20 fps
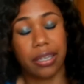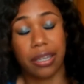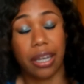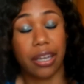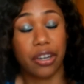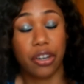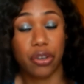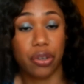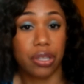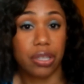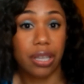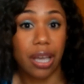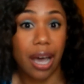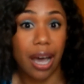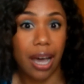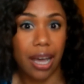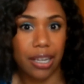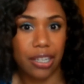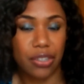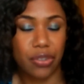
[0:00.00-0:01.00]
I know it's
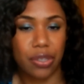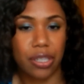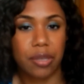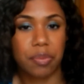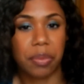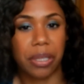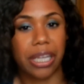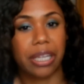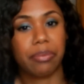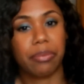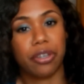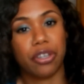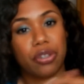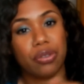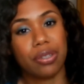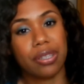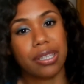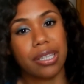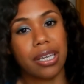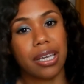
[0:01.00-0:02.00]
hard to explain, but
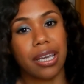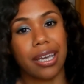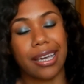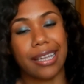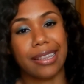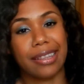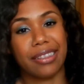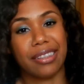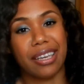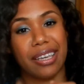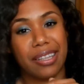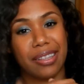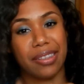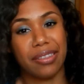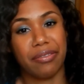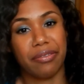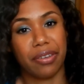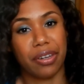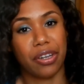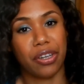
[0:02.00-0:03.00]
you'll see
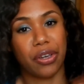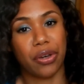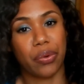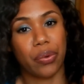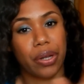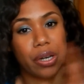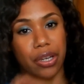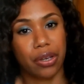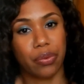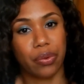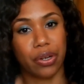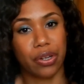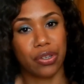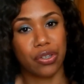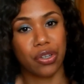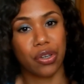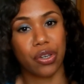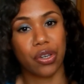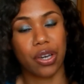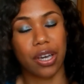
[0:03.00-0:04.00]
in the video when I
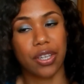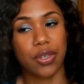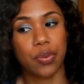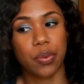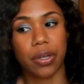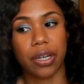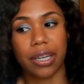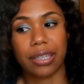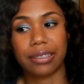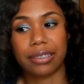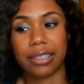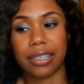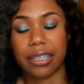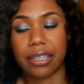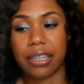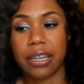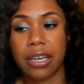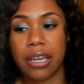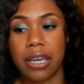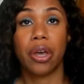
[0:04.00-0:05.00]
show you guys what I
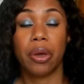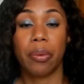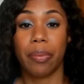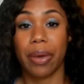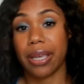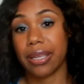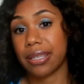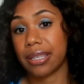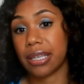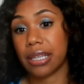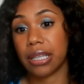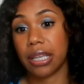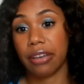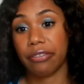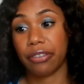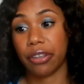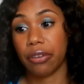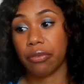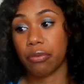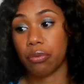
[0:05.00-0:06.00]
did. Basically,
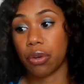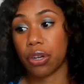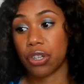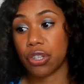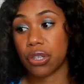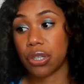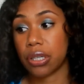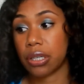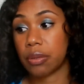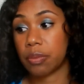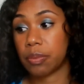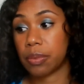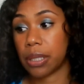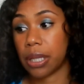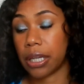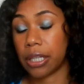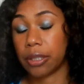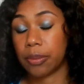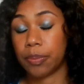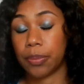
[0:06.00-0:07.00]
after I've washed it and
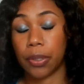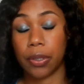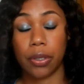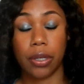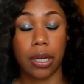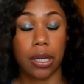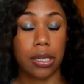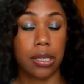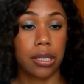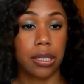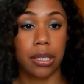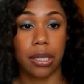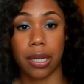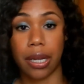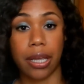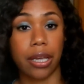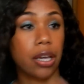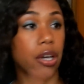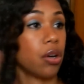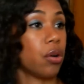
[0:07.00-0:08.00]
applied the products,
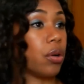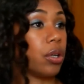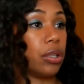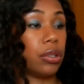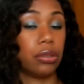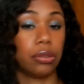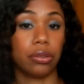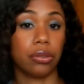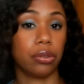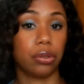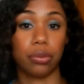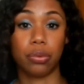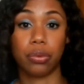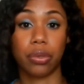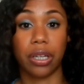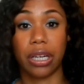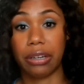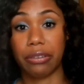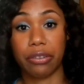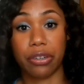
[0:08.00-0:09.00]
then I go and do
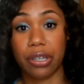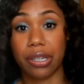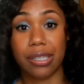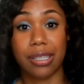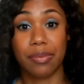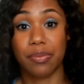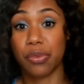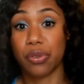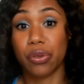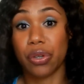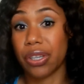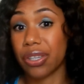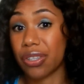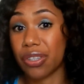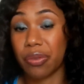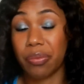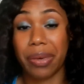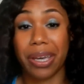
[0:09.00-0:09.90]
whatever it is I'm doing so